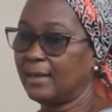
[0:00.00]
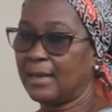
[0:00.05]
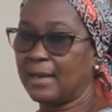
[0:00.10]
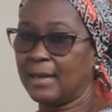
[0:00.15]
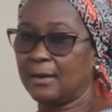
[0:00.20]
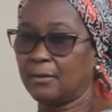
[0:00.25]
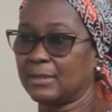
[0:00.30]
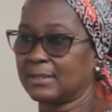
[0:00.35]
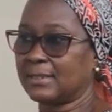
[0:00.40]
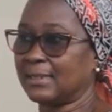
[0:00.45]

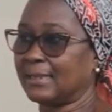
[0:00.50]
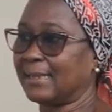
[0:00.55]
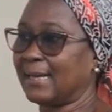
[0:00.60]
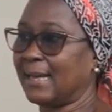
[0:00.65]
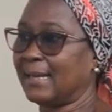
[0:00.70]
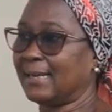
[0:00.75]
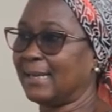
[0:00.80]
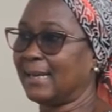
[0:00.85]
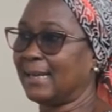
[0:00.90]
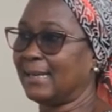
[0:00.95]
I was in
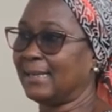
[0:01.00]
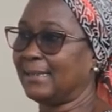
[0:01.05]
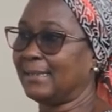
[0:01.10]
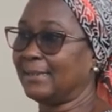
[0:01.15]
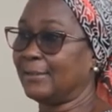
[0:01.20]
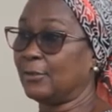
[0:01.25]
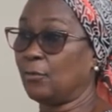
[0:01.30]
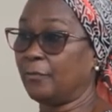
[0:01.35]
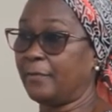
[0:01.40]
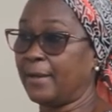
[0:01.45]
Ghana
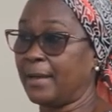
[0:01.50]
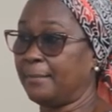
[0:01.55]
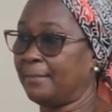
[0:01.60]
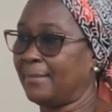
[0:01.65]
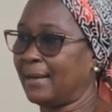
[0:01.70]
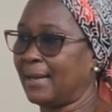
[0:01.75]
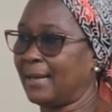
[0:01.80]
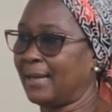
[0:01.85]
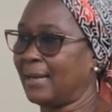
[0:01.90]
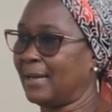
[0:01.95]
in
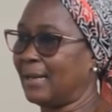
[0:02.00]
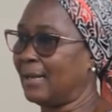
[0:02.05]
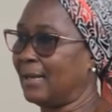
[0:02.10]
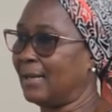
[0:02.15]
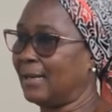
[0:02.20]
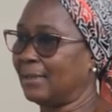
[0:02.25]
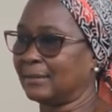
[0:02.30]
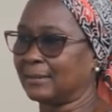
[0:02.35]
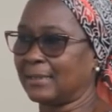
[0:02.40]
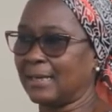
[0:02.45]
November,
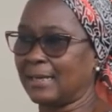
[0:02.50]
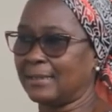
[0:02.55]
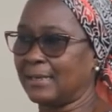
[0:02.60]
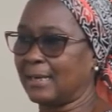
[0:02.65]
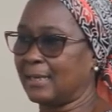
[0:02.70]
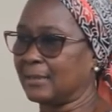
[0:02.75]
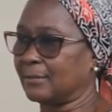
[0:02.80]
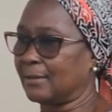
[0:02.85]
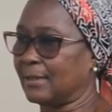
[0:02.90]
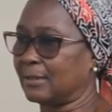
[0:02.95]
and
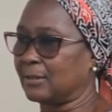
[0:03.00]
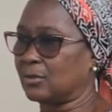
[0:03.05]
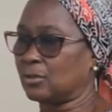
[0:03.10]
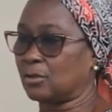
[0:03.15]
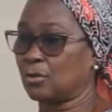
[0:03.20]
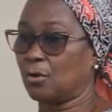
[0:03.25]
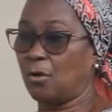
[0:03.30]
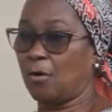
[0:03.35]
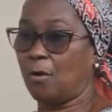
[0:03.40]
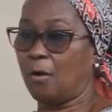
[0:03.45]
Ghanaians were
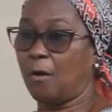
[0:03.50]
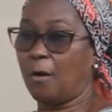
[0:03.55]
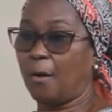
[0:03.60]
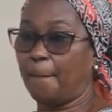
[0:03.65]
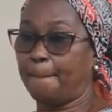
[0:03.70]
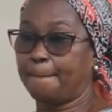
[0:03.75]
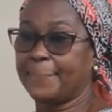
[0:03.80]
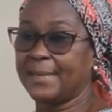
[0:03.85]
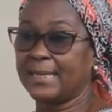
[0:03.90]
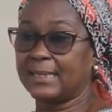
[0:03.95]

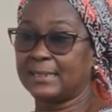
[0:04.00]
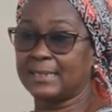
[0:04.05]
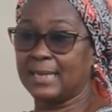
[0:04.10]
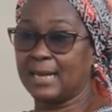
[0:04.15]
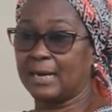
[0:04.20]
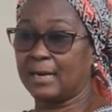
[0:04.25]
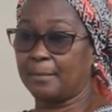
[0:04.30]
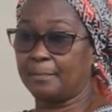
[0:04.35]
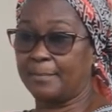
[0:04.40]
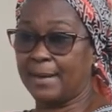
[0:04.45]
so
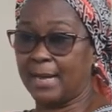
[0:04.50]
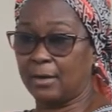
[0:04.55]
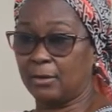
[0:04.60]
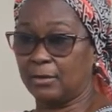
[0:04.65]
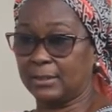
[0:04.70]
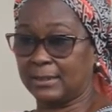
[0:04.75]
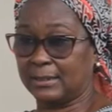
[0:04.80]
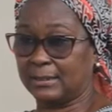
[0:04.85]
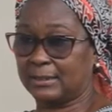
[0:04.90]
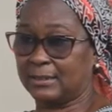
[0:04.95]
bitter about
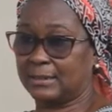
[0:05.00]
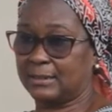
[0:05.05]
it.